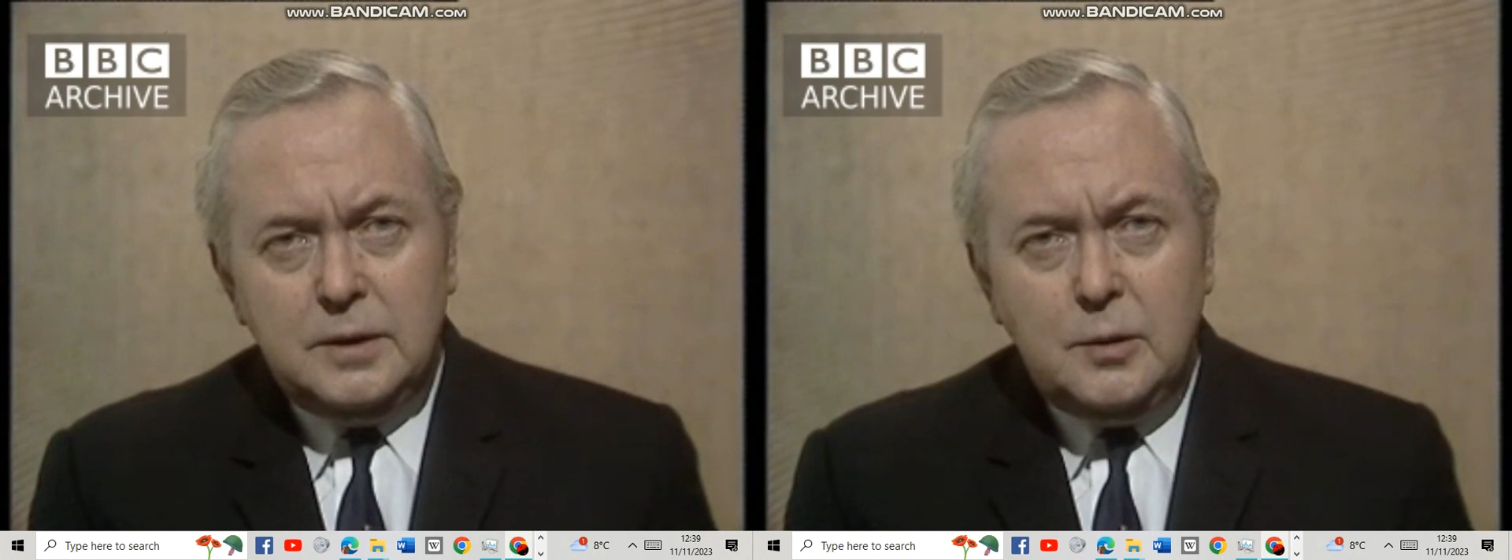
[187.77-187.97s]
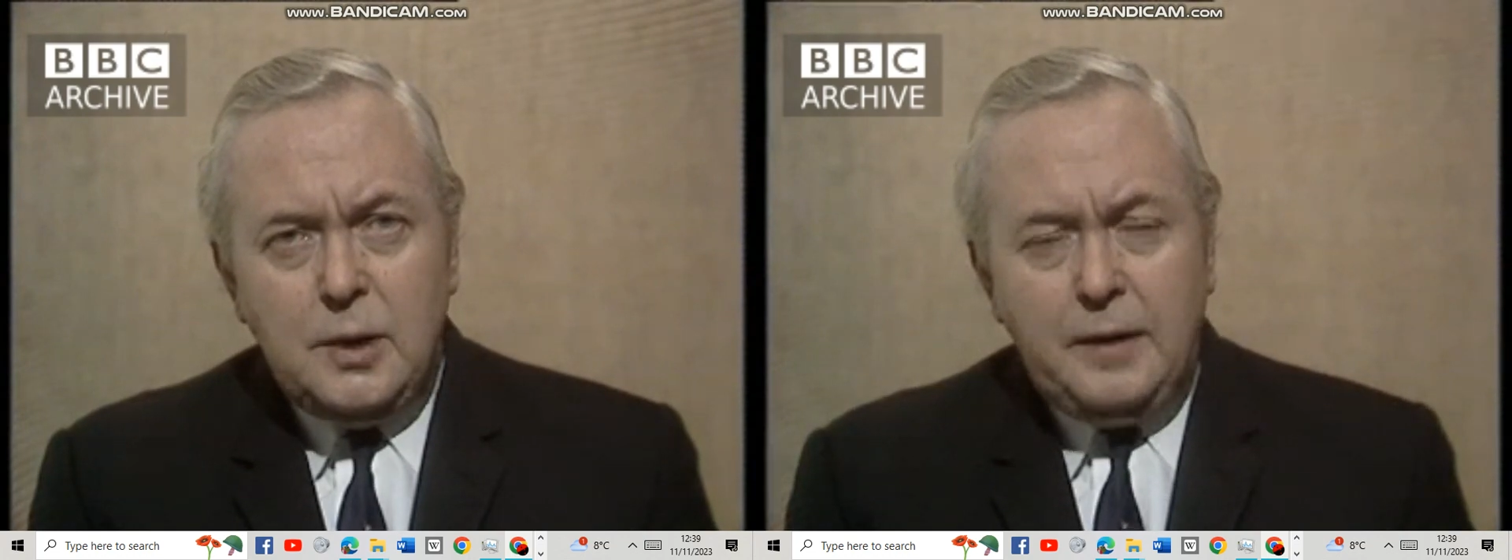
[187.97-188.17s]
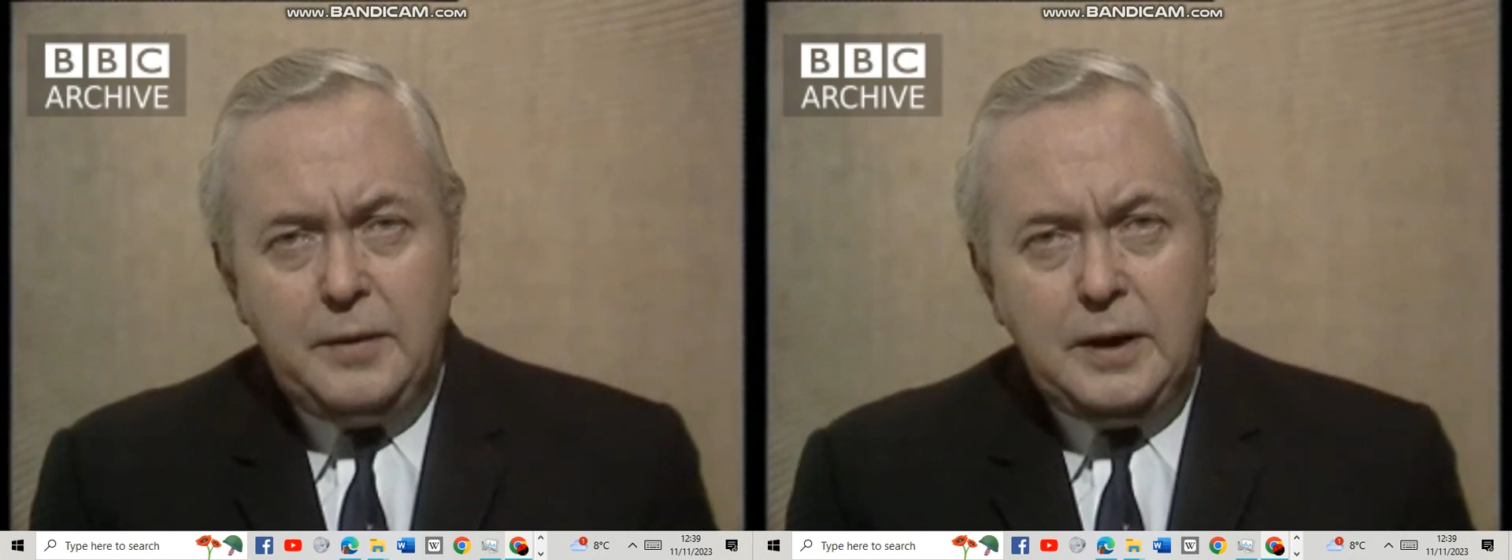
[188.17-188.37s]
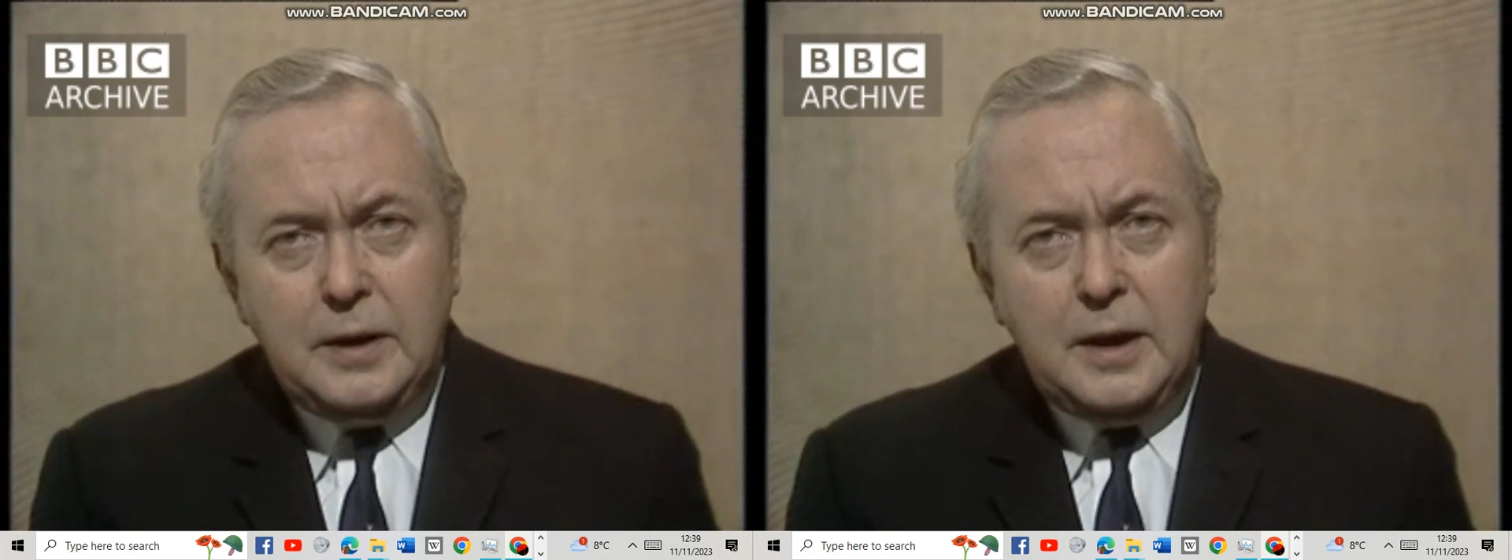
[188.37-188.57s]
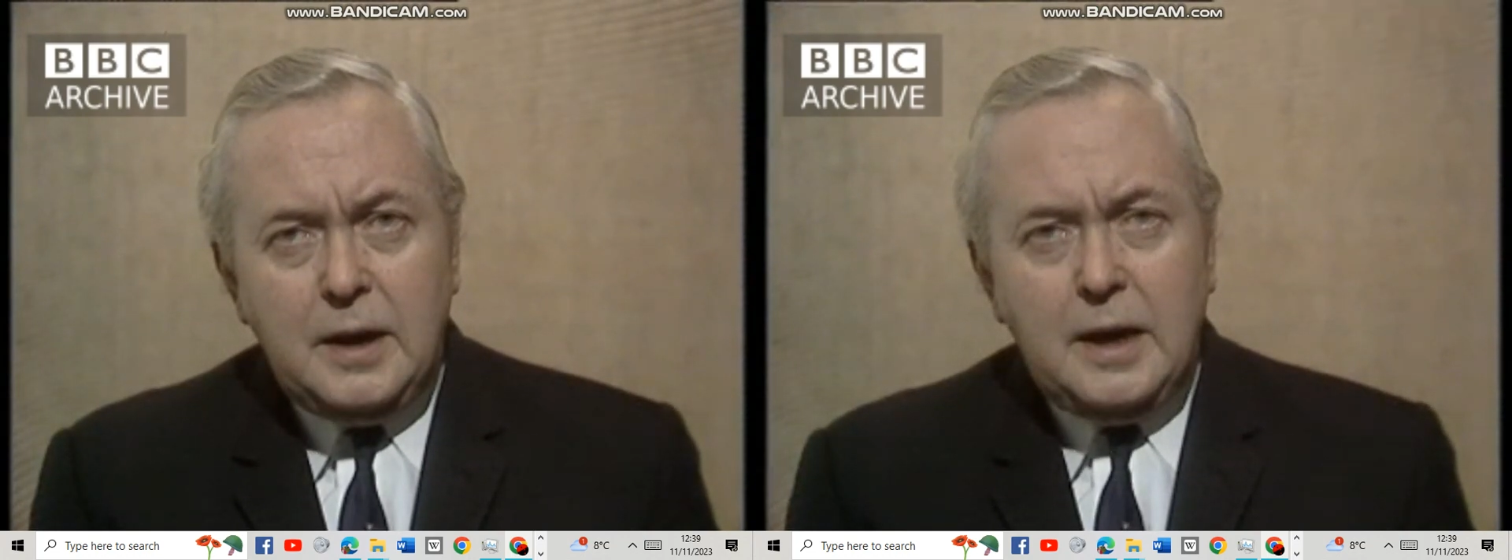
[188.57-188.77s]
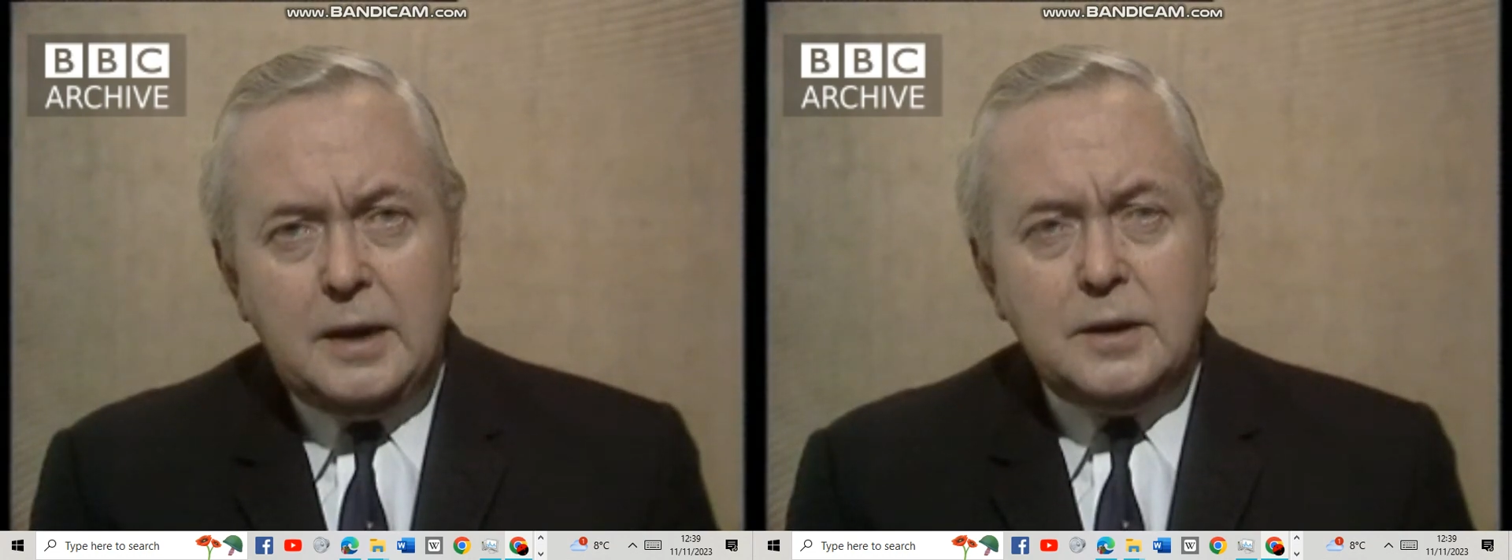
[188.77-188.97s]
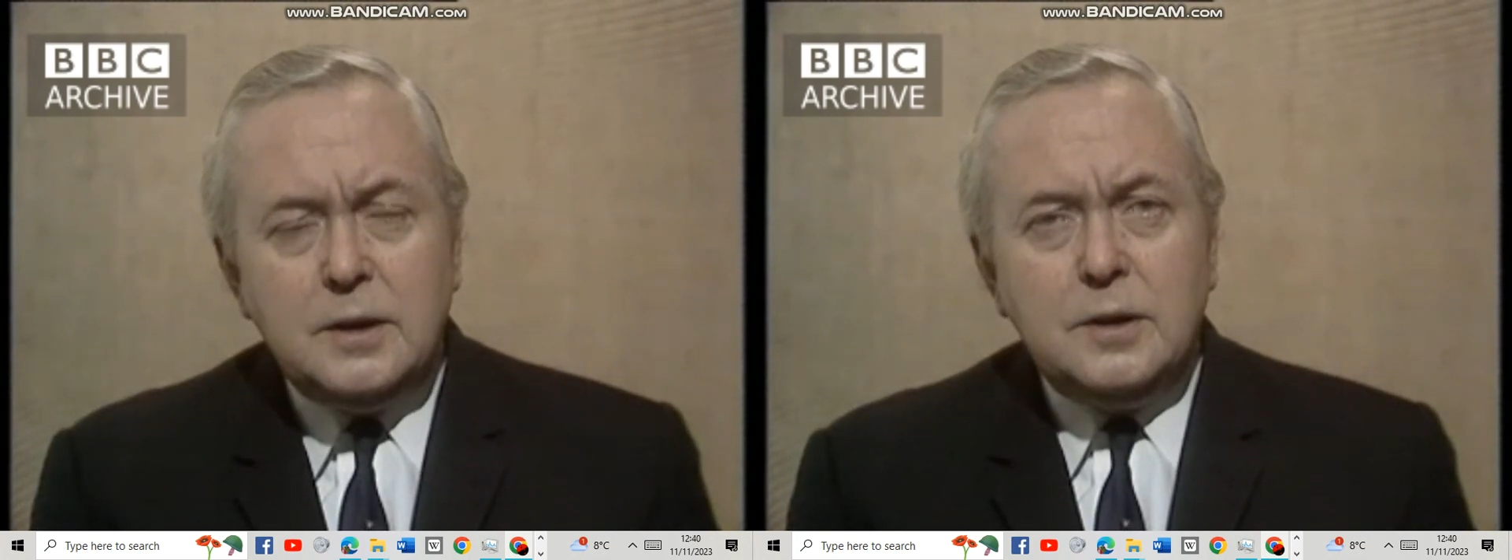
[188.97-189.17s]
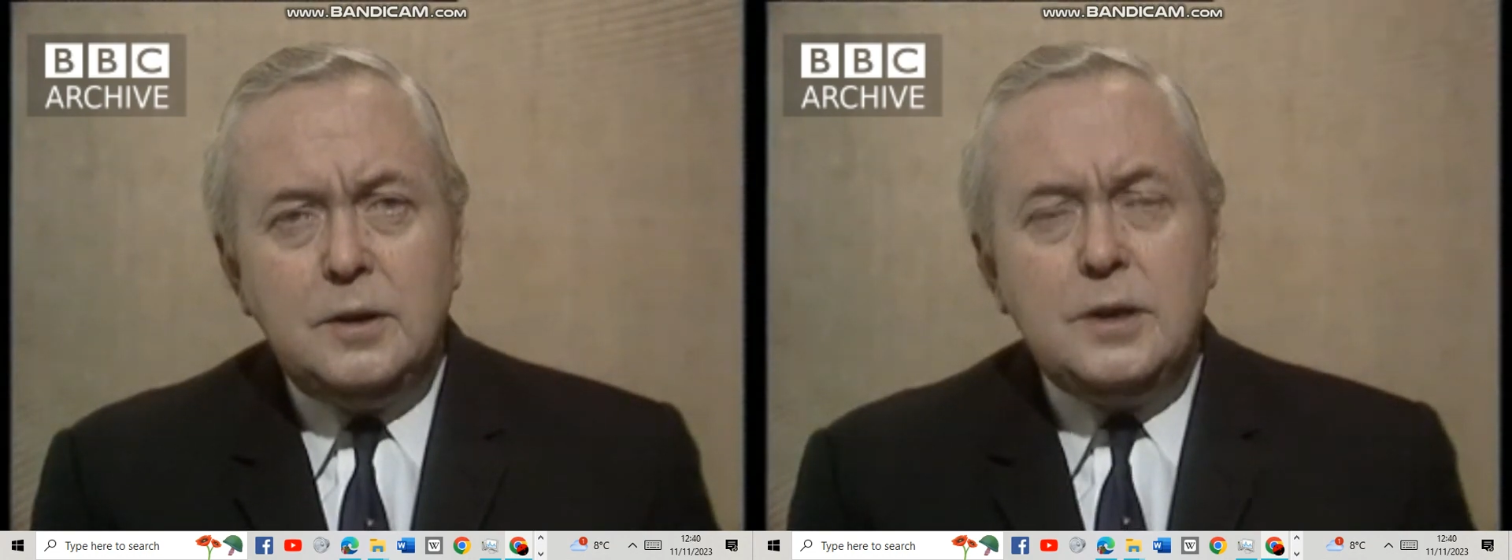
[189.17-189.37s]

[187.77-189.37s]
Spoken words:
who have it in their hands to